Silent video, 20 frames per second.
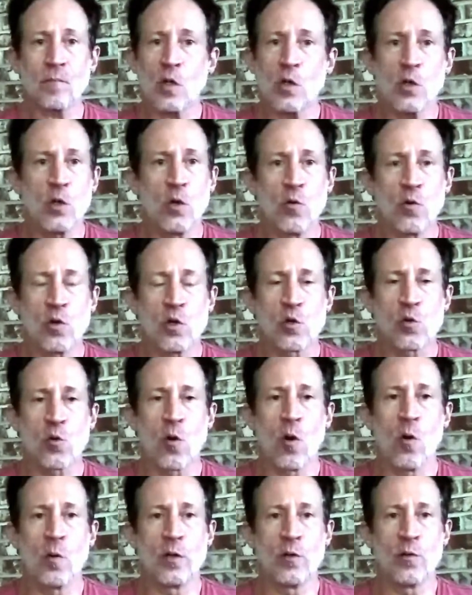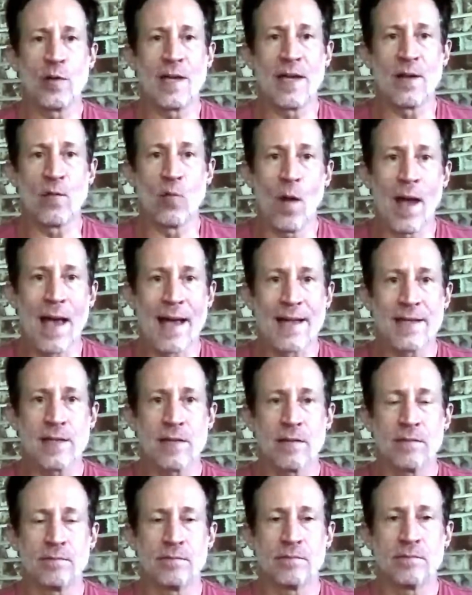You don't control when you get wet.
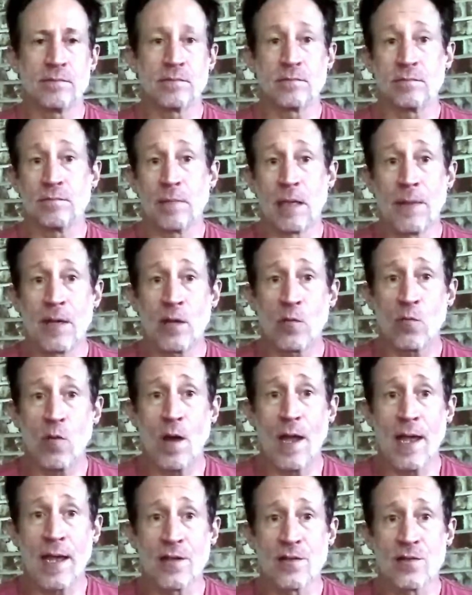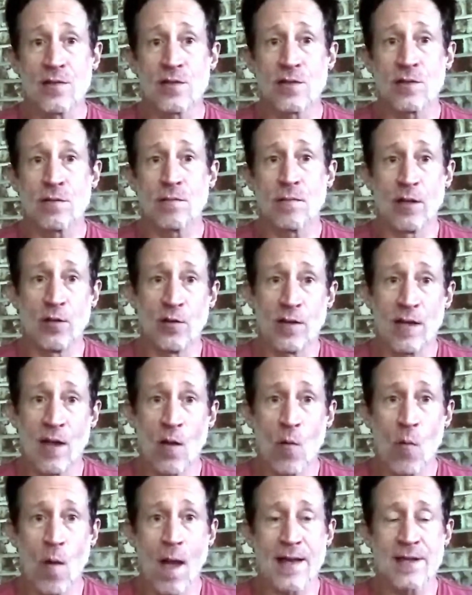Maybe it rains when you
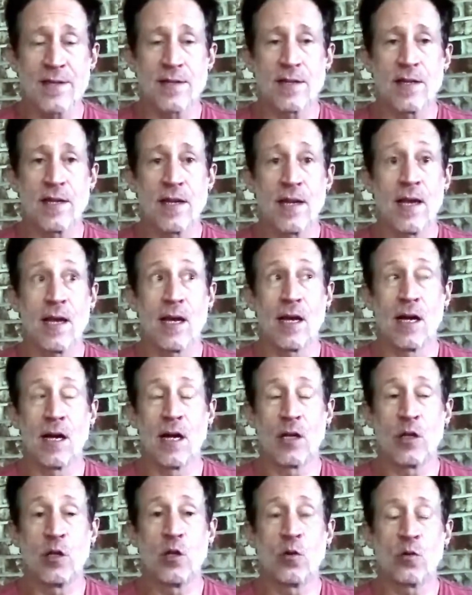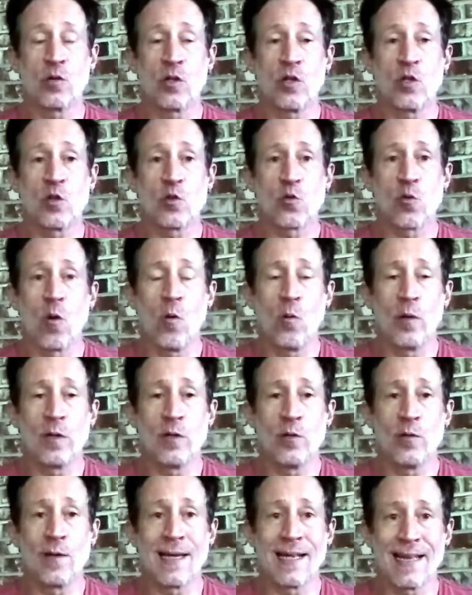get wet. You don't control when
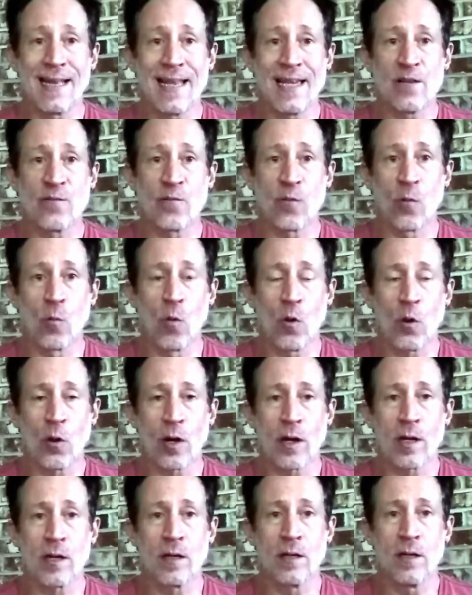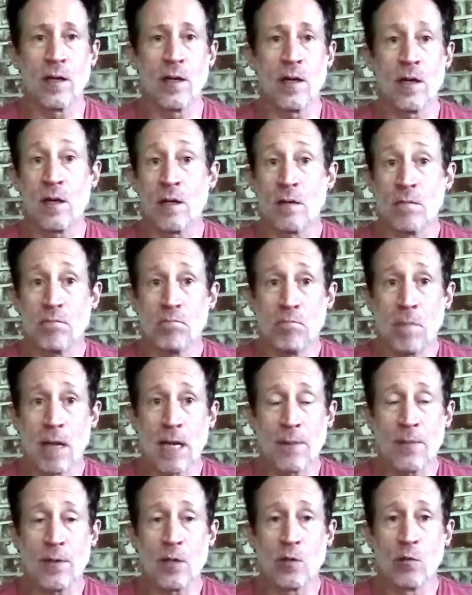you get late for work.
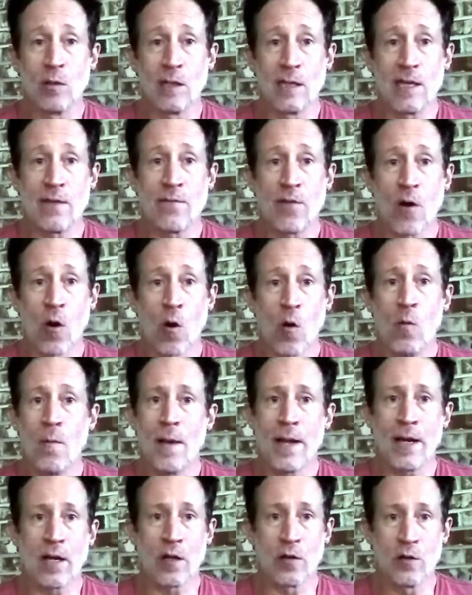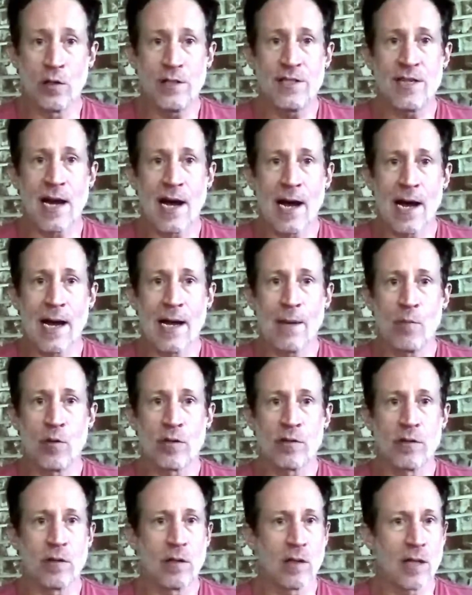Maybe you leave home at a good time
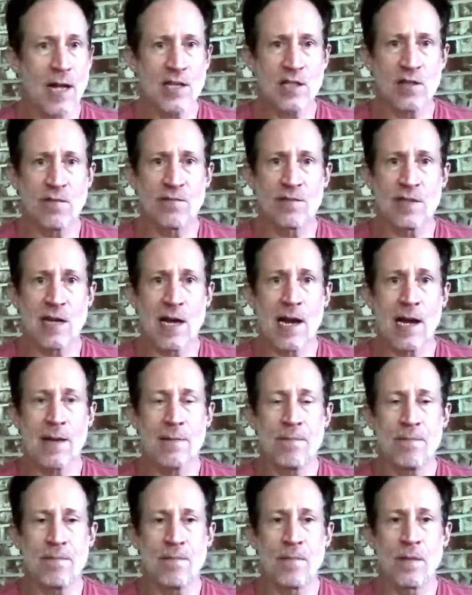with lots of time